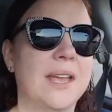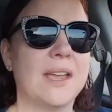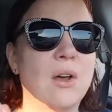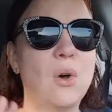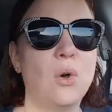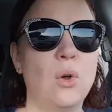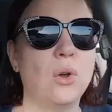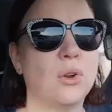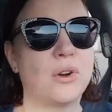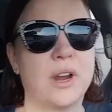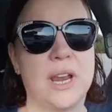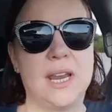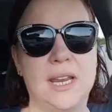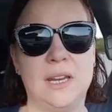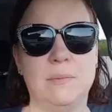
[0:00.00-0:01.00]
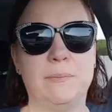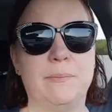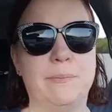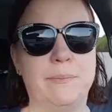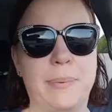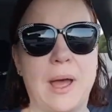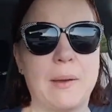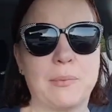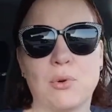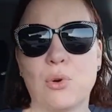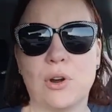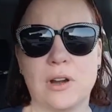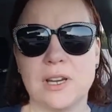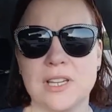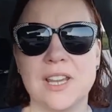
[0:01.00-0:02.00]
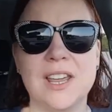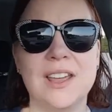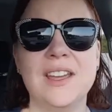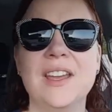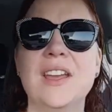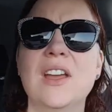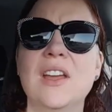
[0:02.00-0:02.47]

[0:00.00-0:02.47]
like whole grain popcorn.